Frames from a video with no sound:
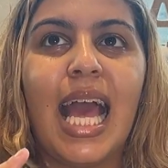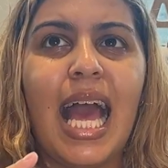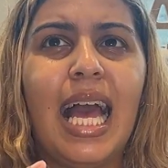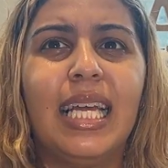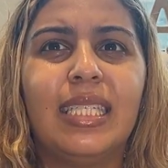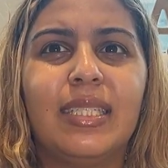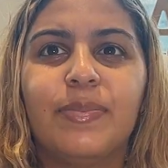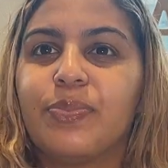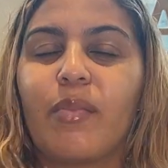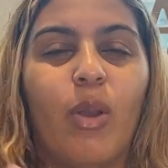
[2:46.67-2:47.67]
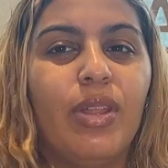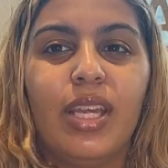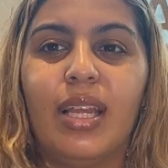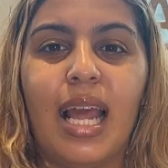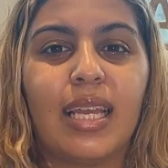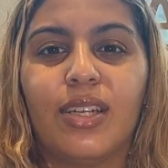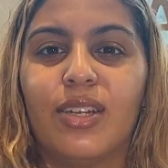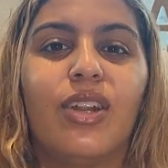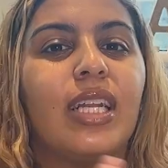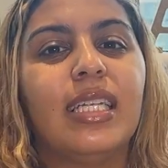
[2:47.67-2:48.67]
And whether you like it or
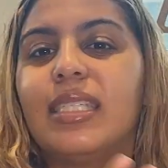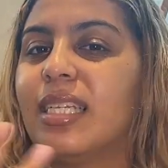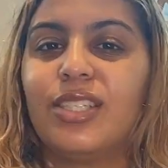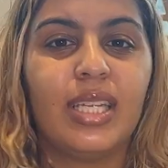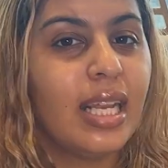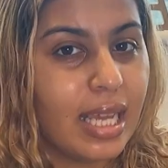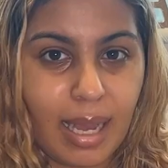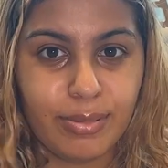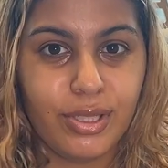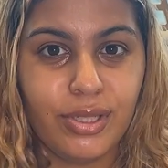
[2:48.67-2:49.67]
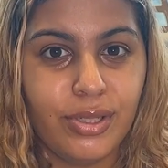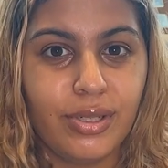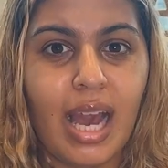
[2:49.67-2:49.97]
not is literally up to you.